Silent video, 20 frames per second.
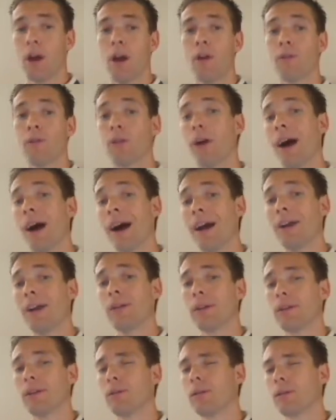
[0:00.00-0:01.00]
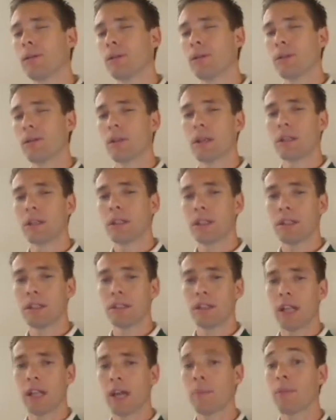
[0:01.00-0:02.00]
For a higher end solution, I
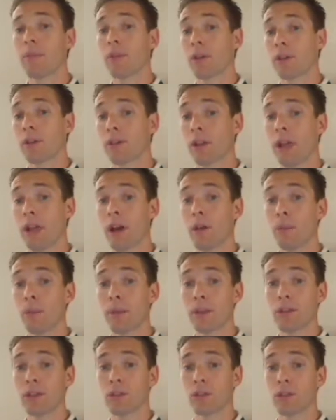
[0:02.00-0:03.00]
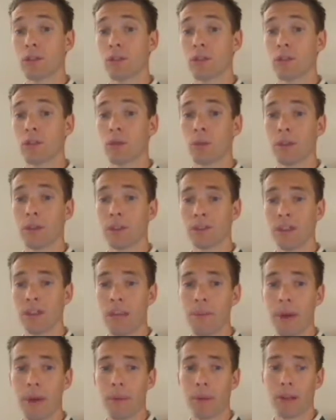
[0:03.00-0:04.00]
tested Amazon's cloud-based servers with the
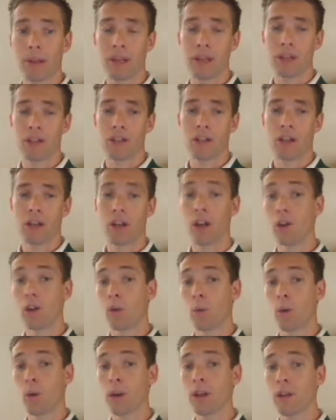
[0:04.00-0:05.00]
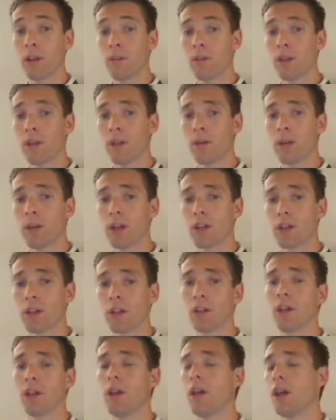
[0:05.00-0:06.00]
same application, and under one
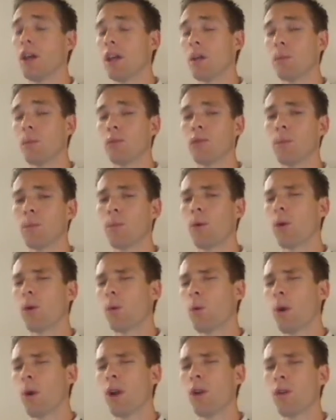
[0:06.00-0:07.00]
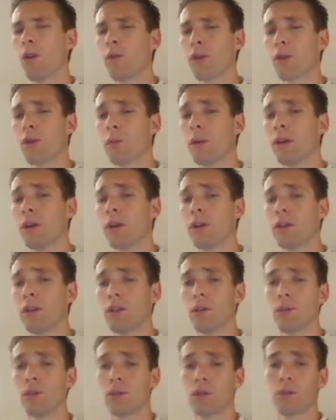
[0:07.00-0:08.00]
configuration, it will support well over 300
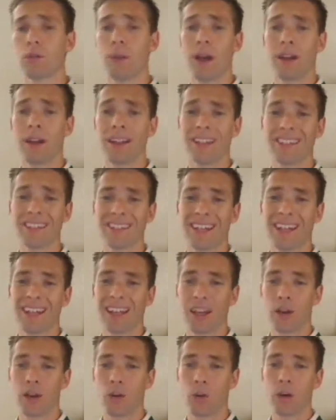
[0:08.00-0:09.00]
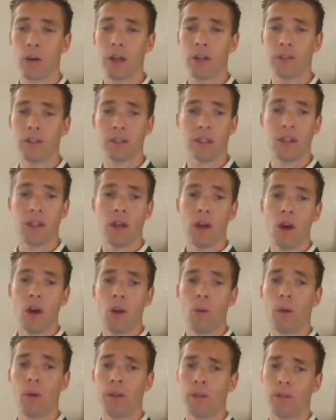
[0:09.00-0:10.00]
users pounding the site like crazy
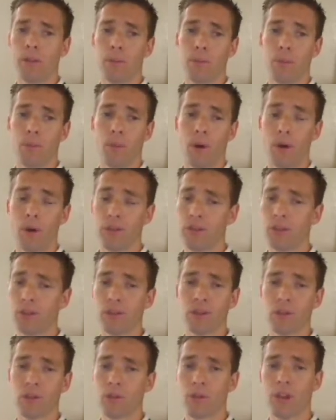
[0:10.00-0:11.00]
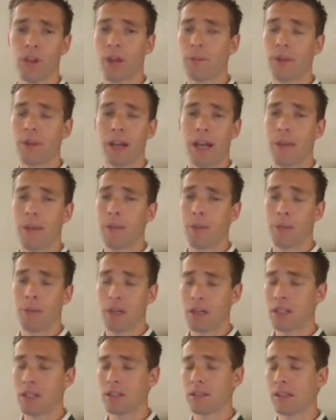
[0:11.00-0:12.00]
while still serving up dynamic
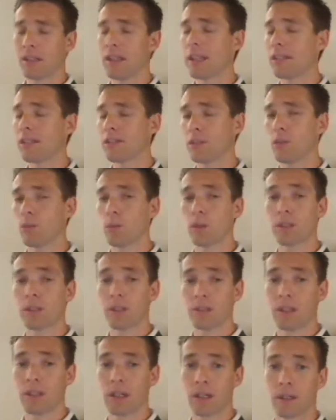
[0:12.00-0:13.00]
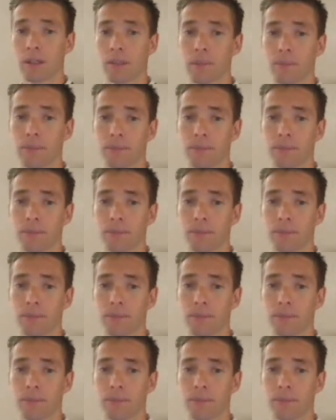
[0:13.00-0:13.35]
pages in less than 1 second.